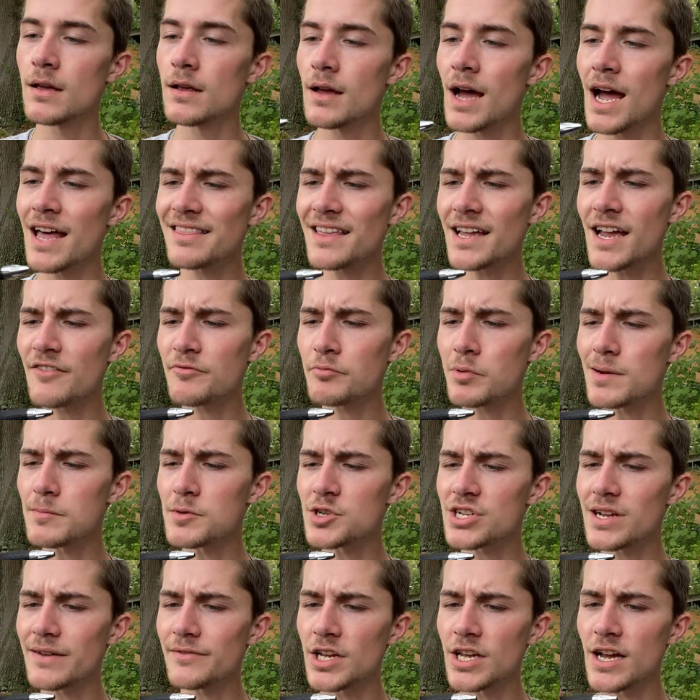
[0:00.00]
I think I've pretty
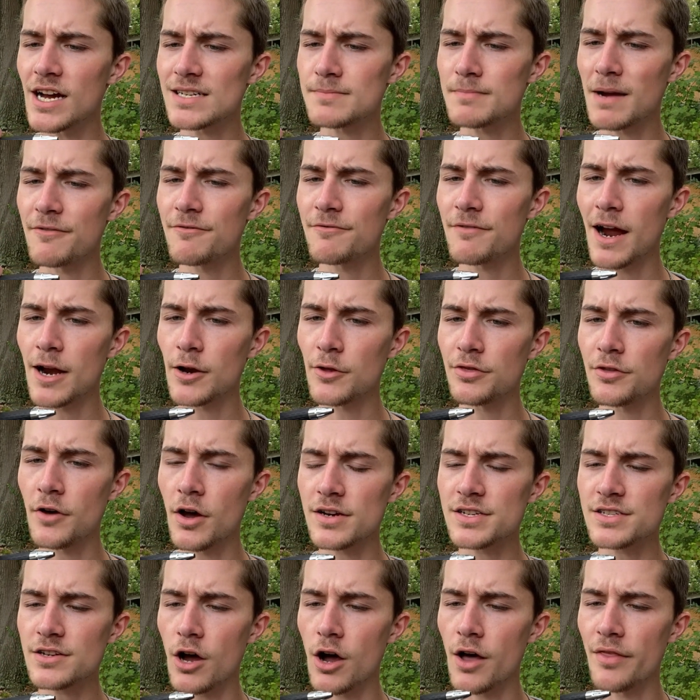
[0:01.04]
much given you guys my final
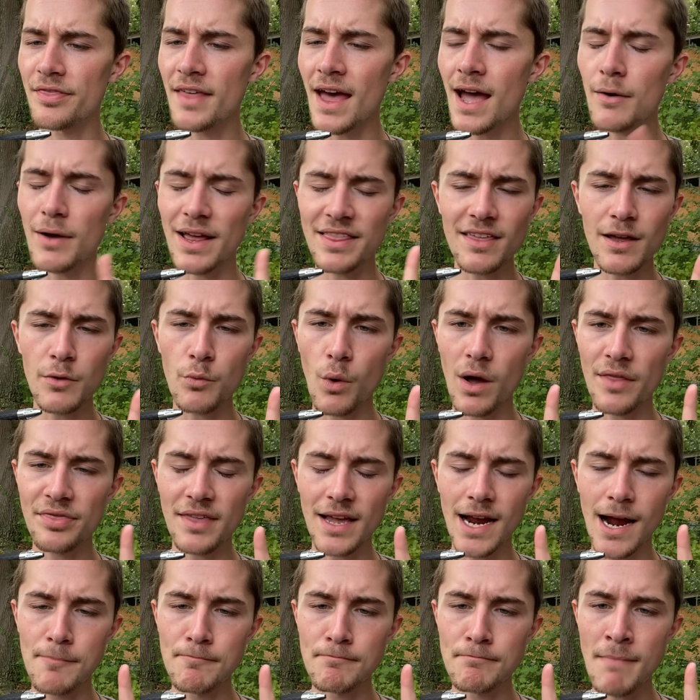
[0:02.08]
thoughts on that. I think one
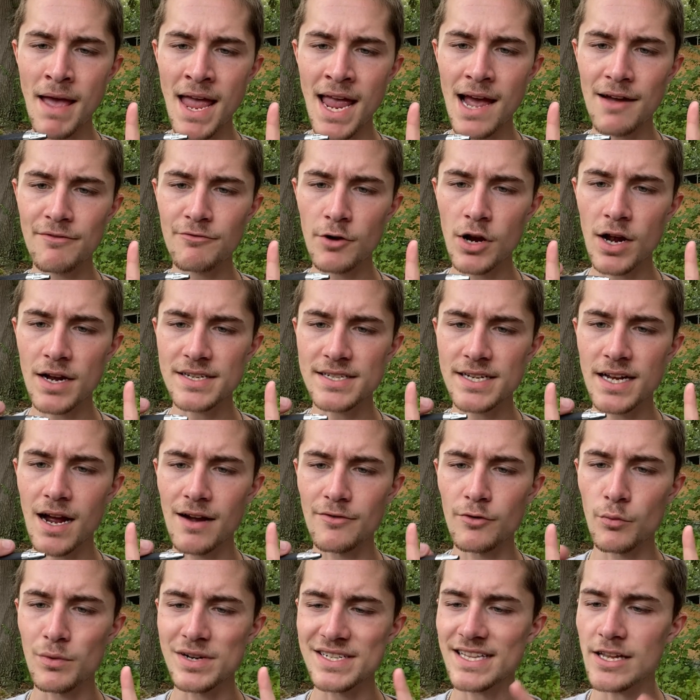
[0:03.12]
thing I may have forgotten to
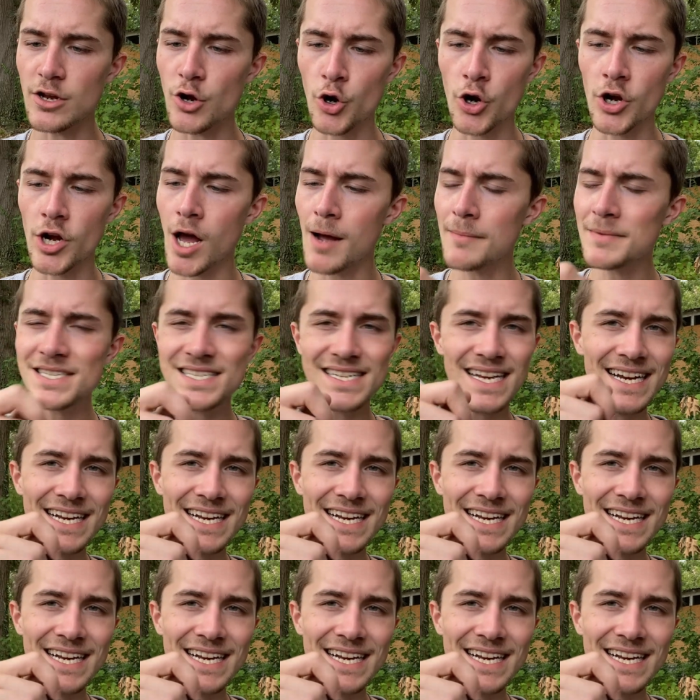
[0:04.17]
cover was the ergonomics.